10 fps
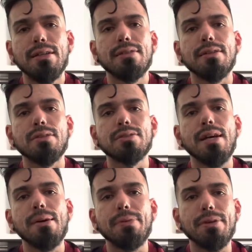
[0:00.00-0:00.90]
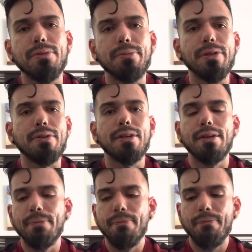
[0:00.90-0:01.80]
that was happening with me, right?
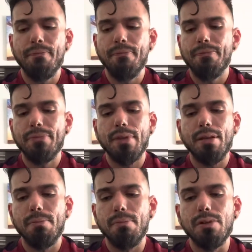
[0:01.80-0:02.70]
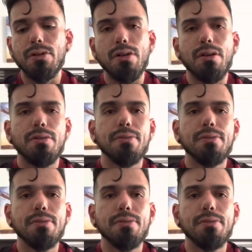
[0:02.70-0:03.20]
But no.